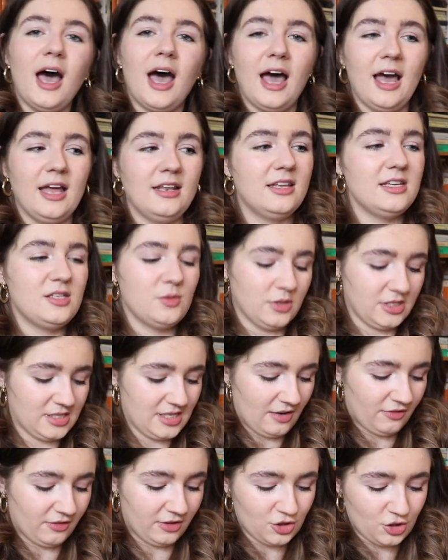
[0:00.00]
And this one's
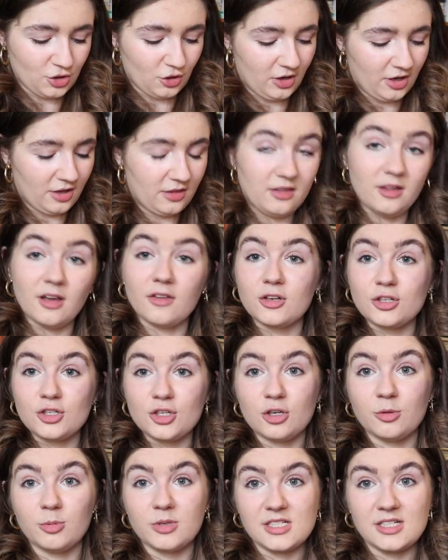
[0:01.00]
definitely shorter than the other
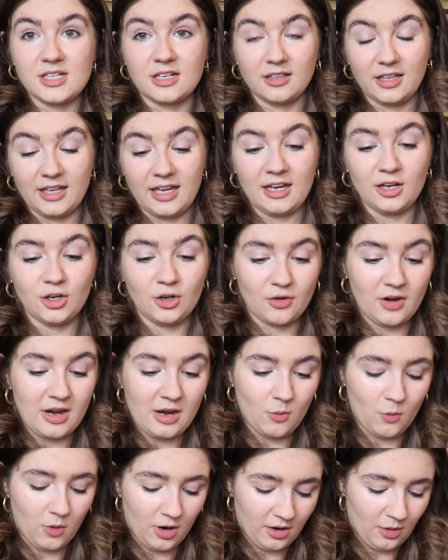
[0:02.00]
two, but still a
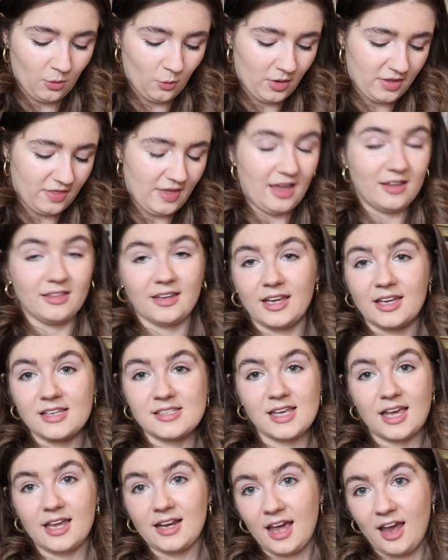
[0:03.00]
great one. We then, like I
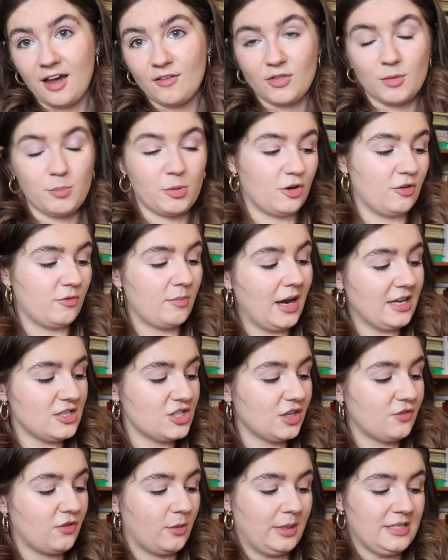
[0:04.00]
said, have the Book of
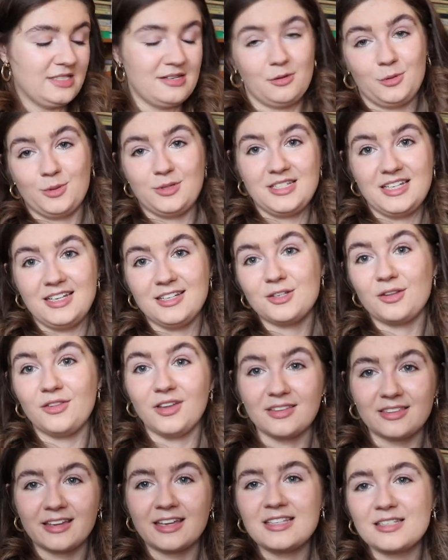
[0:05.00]
Magic, From Antiquity to
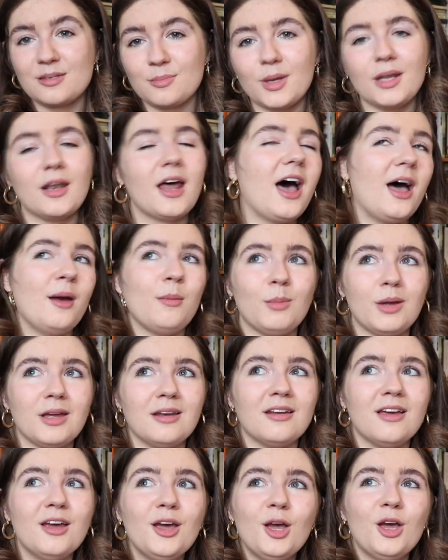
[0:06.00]
the Enlightenment. I
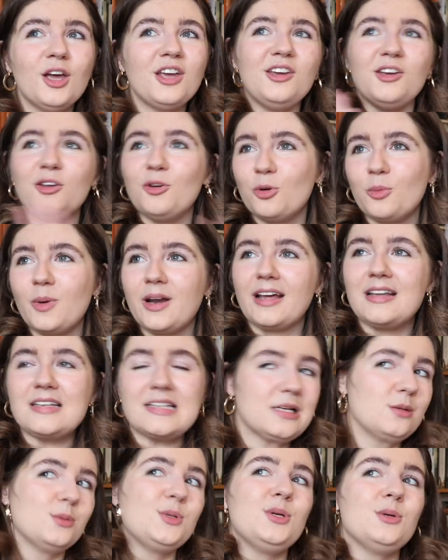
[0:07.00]
mean, you know when
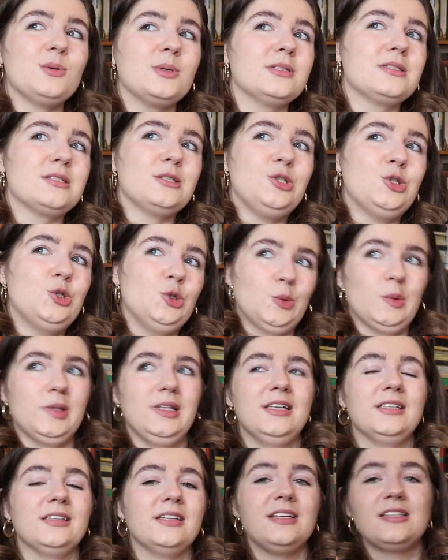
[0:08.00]
antiquity was and you know when
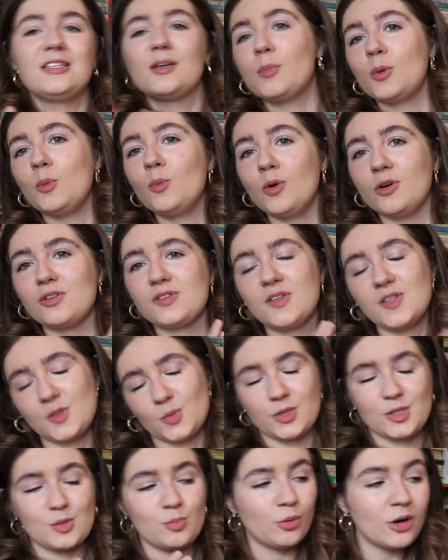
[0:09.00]
the Enlightenment was.
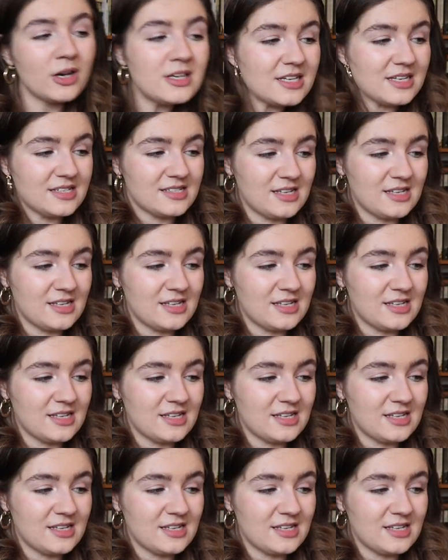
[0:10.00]
This one's pretty